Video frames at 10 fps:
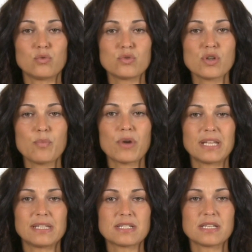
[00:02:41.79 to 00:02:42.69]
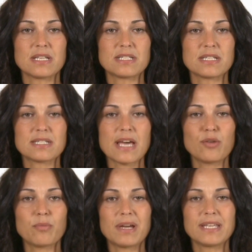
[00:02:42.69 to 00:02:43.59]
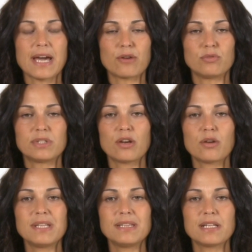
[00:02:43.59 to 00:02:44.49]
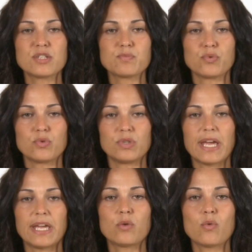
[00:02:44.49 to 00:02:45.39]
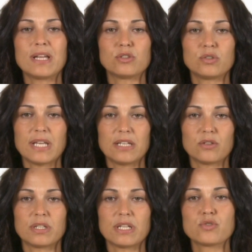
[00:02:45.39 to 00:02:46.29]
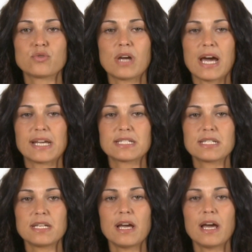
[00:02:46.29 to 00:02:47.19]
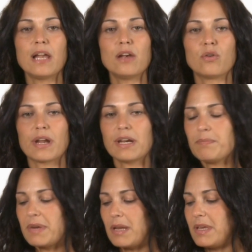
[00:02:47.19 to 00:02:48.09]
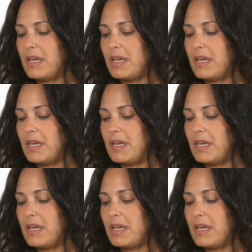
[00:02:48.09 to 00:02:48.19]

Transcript: During use, it may be necessary to wet the sponges more, as they tend to dry up, so press them again.